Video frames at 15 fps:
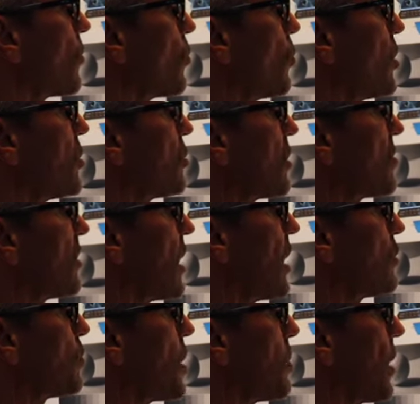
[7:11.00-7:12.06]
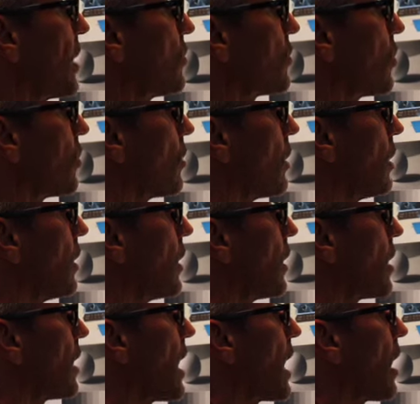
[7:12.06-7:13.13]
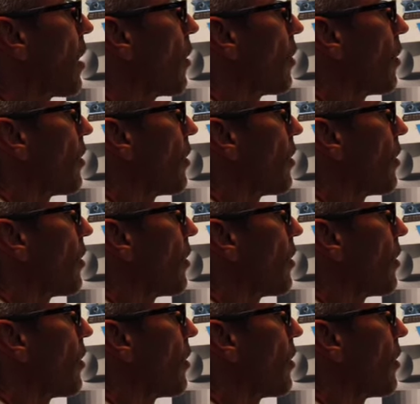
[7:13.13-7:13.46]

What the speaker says: with just an HB pencil. Now,